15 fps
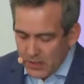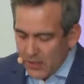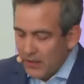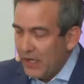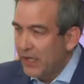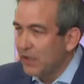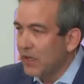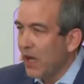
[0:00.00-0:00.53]

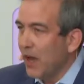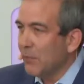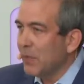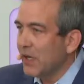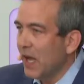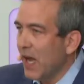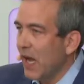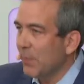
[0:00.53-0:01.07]

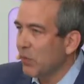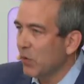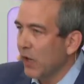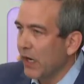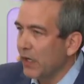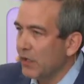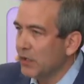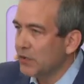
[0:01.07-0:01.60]
Incumbent
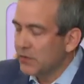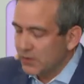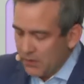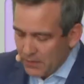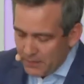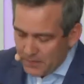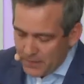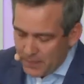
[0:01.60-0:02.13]
operators
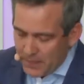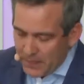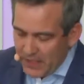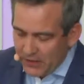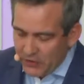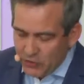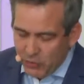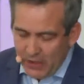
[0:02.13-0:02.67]

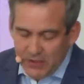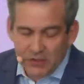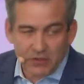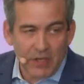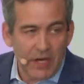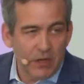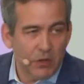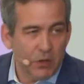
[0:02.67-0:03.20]
and entrenched
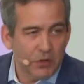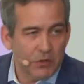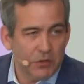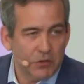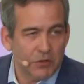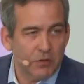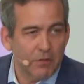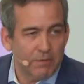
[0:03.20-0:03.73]

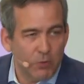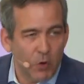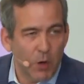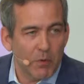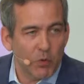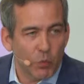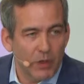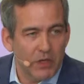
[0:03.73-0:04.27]
stakeholders
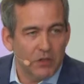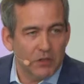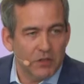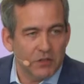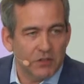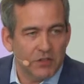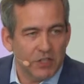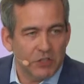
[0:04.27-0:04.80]
form a real
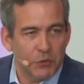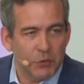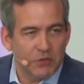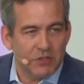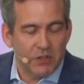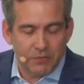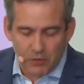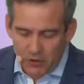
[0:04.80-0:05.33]

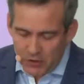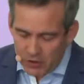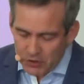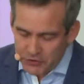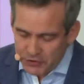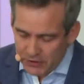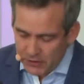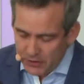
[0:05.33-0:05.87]
constituency for
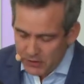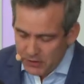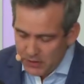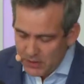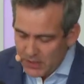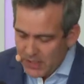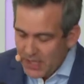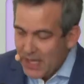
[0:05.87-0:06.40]
inertia,
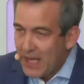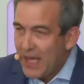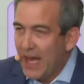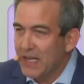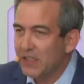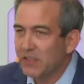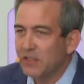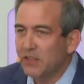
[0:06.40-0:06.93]

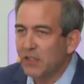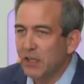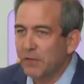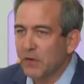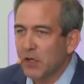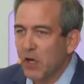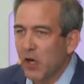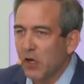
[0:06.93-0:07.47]
and it's
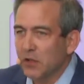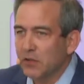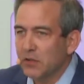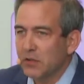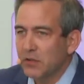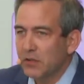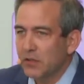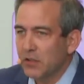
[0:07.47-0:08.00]
difficult
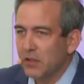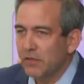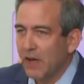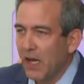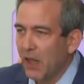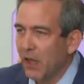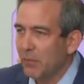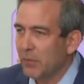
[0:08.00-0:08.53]
to
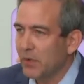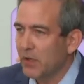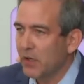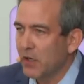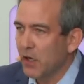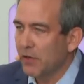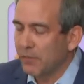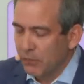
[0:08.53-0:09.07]
develop
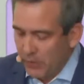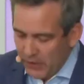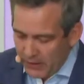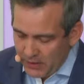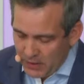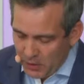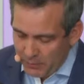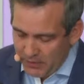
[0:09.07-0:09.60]
a free
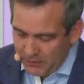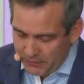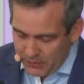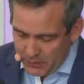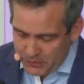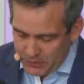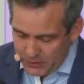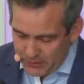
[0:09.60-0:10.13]
and open
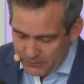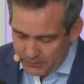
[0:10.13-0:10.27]
future.